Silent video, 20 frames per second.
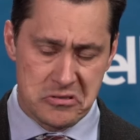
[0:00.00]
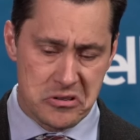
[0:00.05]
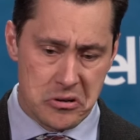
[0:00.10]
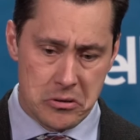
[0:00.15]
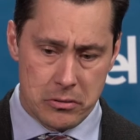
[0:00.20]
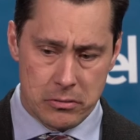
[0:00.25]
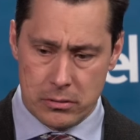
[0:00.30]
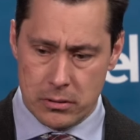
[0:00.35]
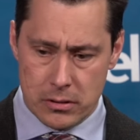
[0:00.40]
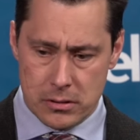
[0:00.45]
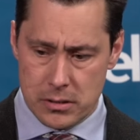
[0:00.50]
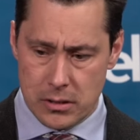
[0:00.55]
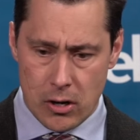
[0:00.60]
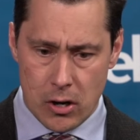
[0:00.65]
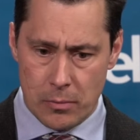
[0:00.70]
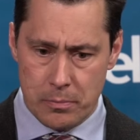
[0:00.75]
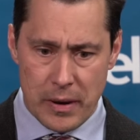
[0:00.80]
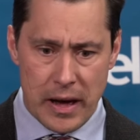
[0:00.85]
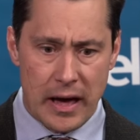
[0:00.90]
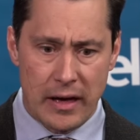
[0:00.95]
So it's
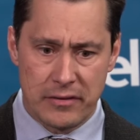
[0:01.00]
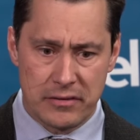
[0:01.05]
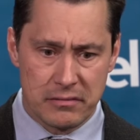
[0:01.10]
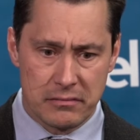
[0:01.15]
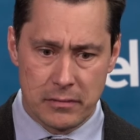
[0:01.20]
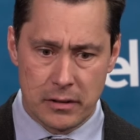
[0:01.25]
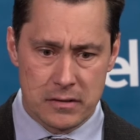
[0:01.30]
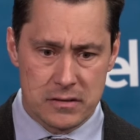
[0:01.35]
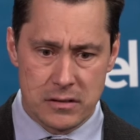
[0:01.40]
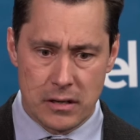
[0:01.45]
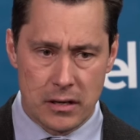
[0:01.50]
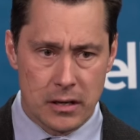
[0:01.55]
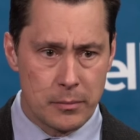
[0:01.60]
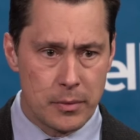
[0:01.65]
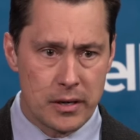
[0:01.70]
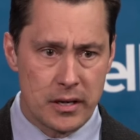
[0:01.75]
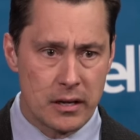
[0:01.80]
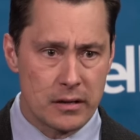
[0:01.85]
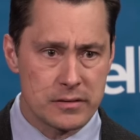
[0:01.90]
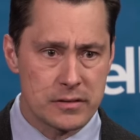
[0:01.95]
our path, and it's not
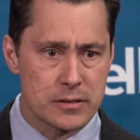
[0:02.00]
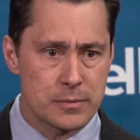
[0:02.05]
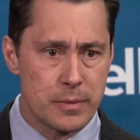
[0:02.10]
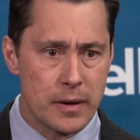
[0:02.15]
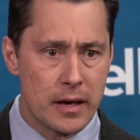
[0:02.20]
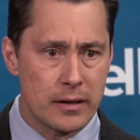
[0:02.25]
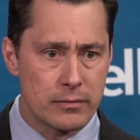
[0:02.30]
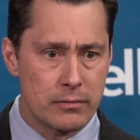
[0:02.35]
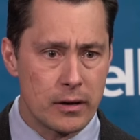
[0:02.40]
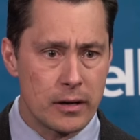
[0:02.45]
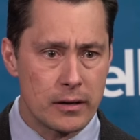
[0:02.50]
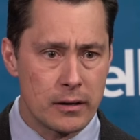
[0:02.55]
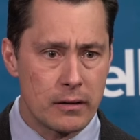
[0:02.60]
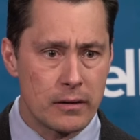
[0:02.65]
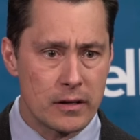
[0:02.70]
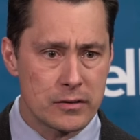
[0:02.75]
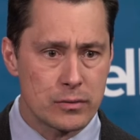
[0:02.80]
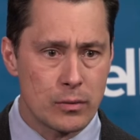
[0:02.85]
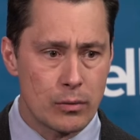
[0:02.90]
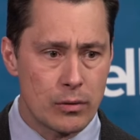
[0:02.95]
anybody else's path right
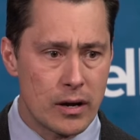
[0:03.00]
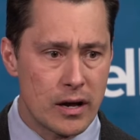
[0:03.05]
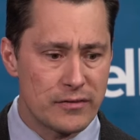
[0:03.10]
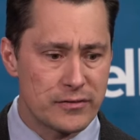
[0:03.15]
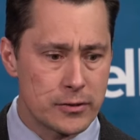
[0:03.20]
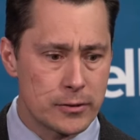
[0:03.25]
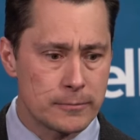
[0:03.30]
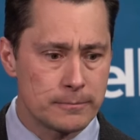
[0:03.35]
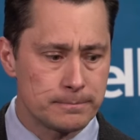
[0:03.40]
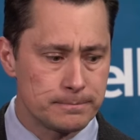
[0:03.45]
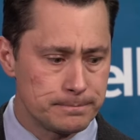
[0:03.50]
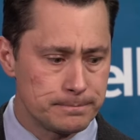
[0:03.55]
now. That's what we're after.